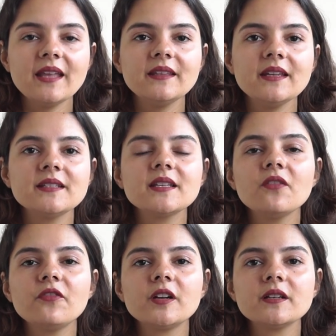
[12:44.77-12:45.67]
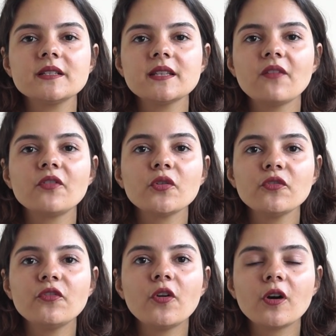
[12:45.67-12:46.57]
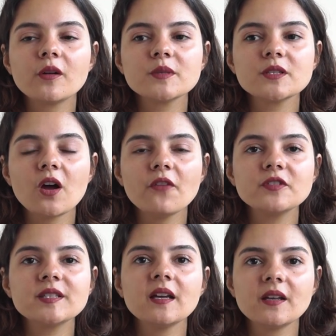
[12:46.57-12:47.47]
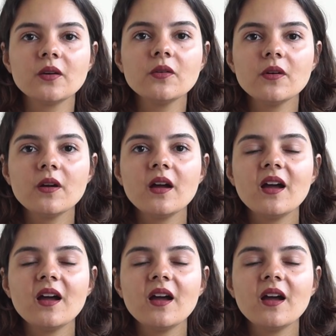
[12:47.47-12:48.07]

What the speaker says: and they suffer several forms of subtle